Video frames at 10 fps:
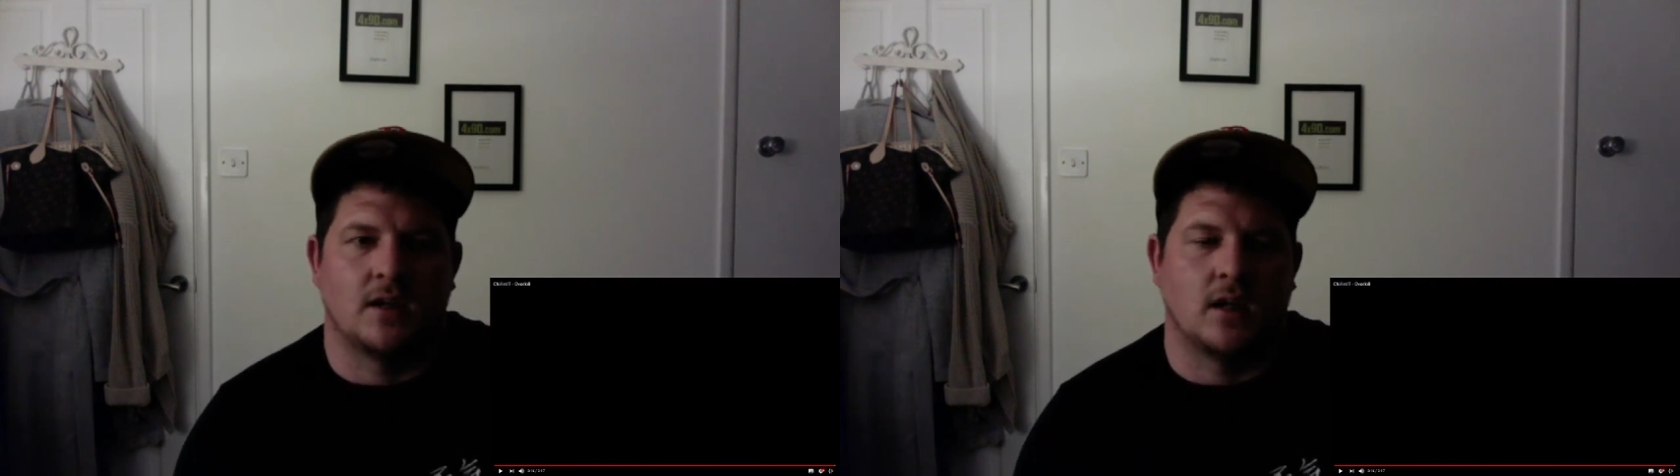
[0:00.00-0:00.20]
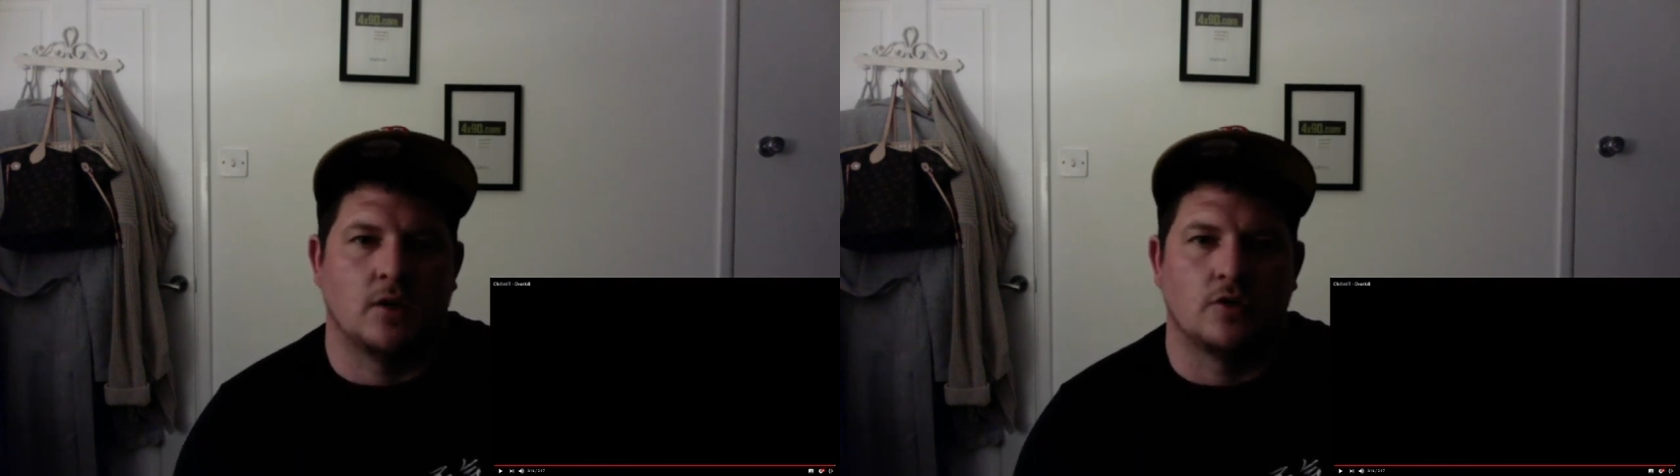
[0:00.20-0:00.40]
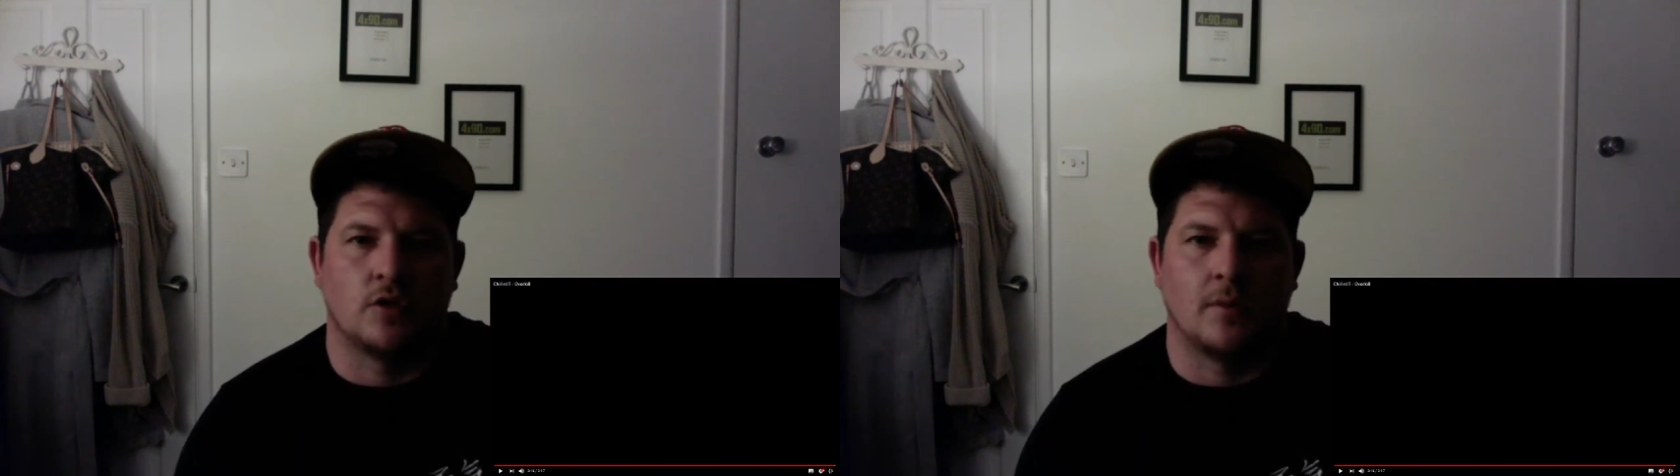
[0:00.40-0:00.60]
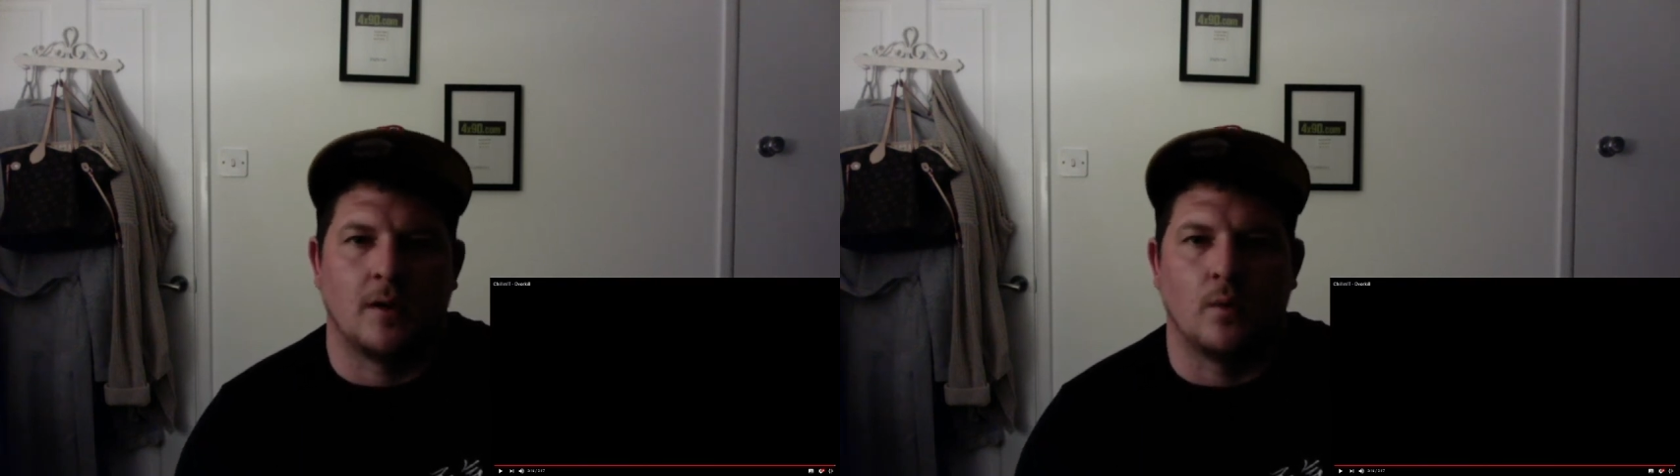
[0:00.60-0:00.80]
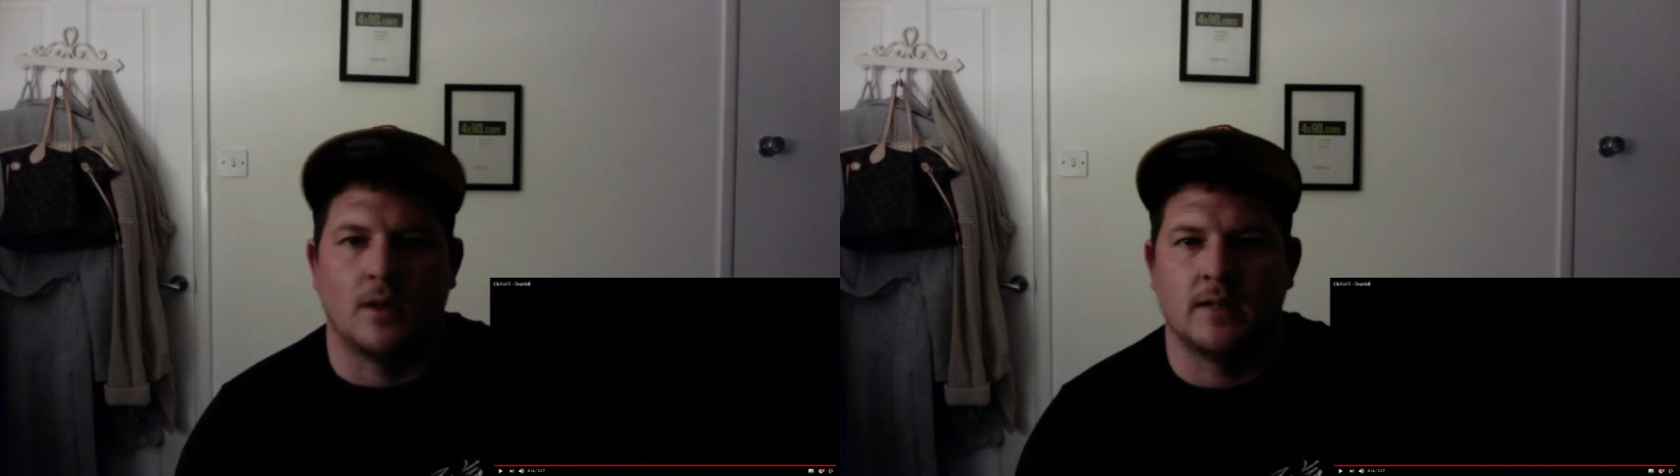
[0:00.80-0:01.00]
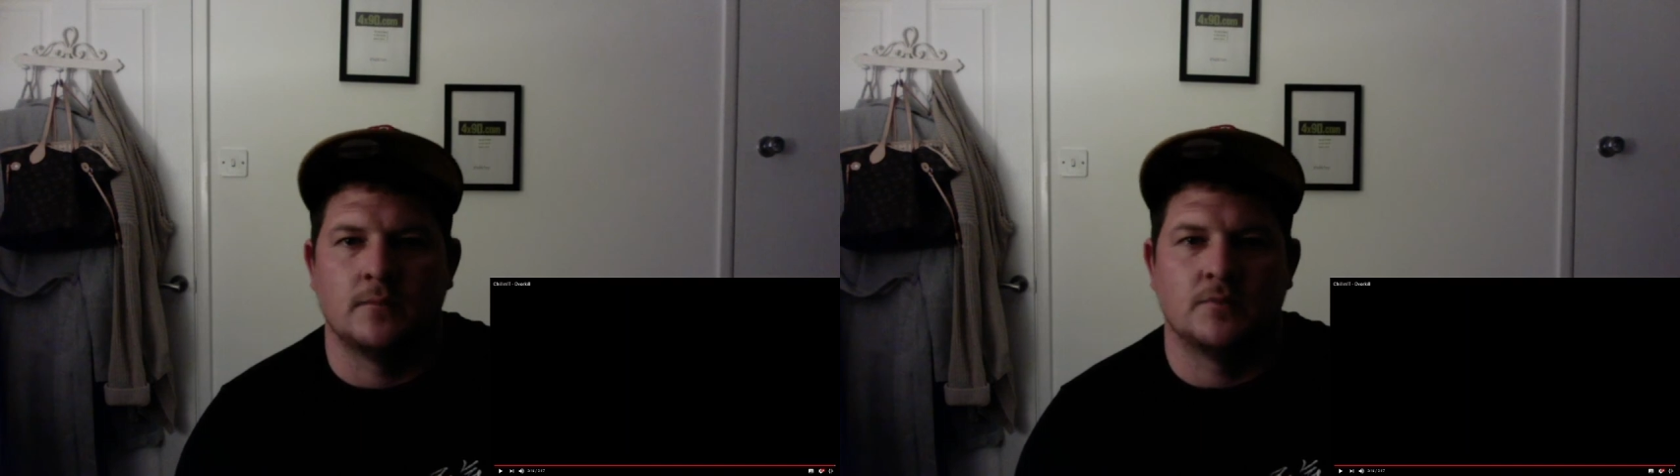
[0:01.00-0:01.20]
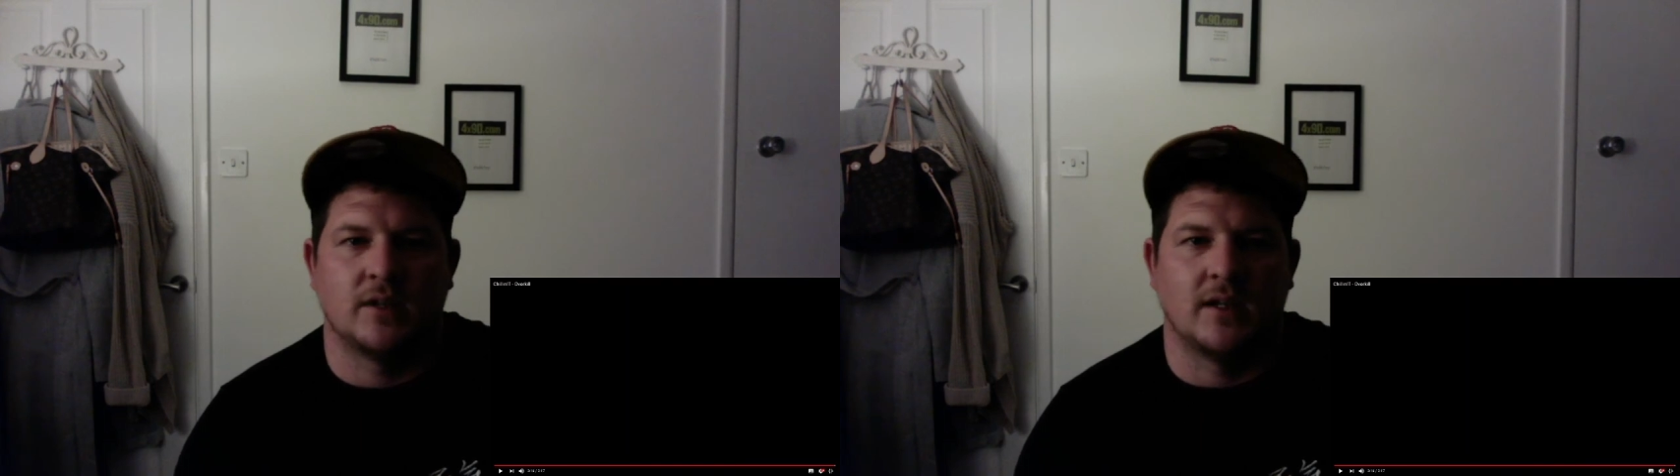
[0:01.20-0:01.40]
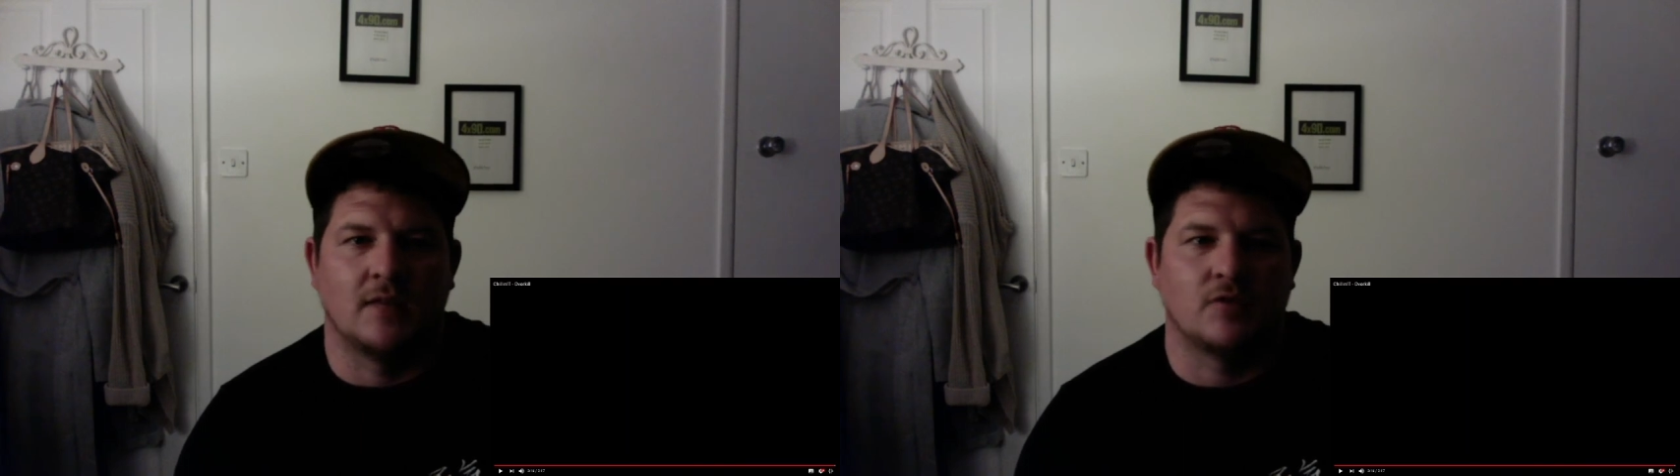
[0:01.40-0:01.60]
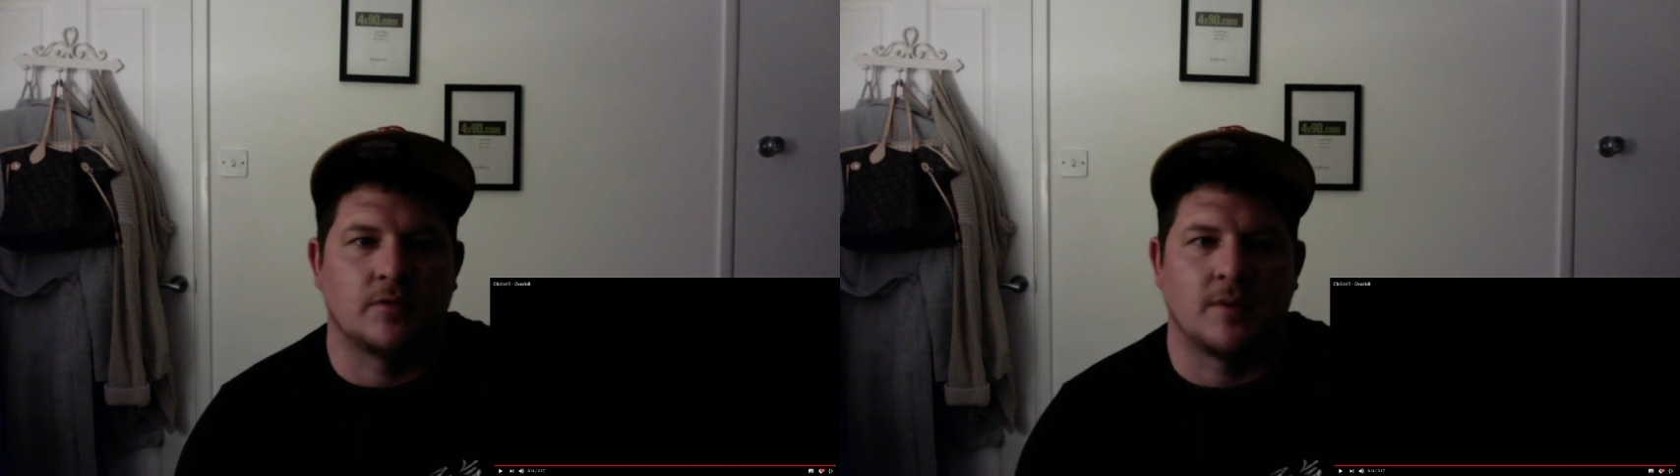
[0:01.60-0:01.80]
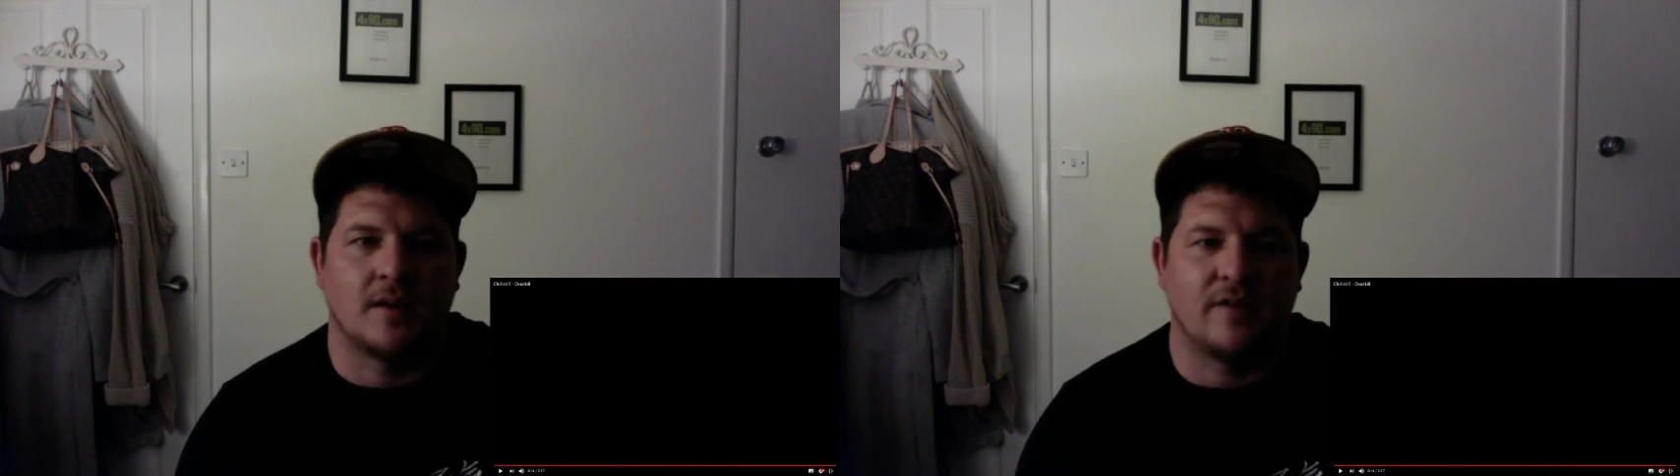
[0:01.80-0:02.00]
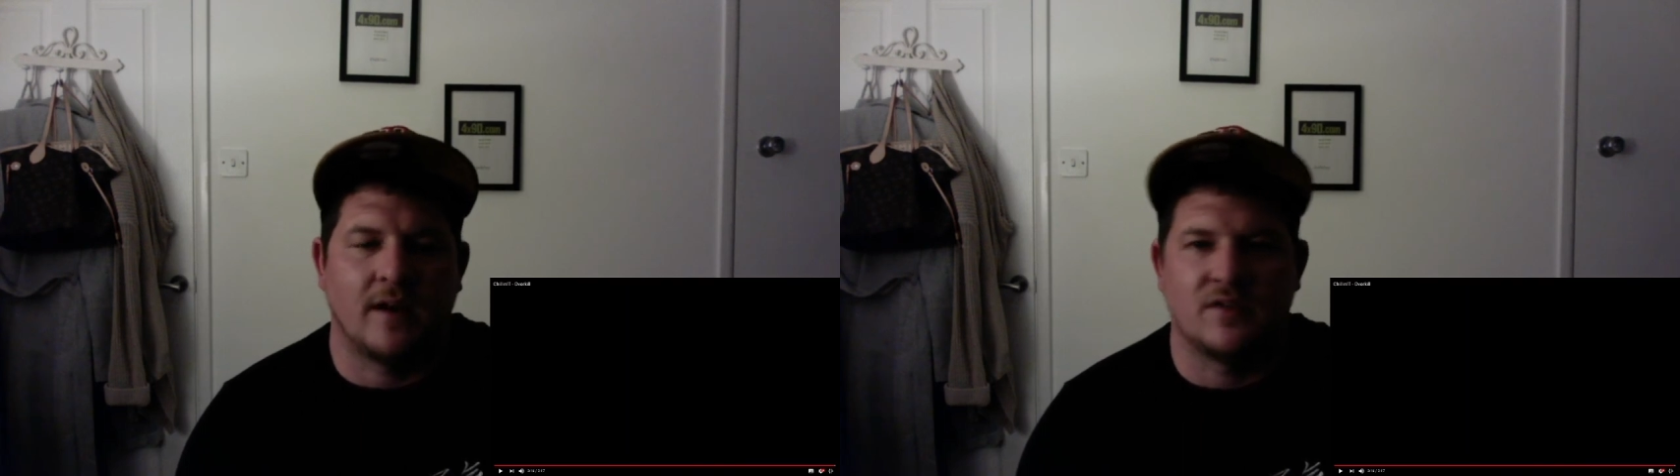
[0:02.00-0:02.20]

he goes on about Williams, and he, he drops about five,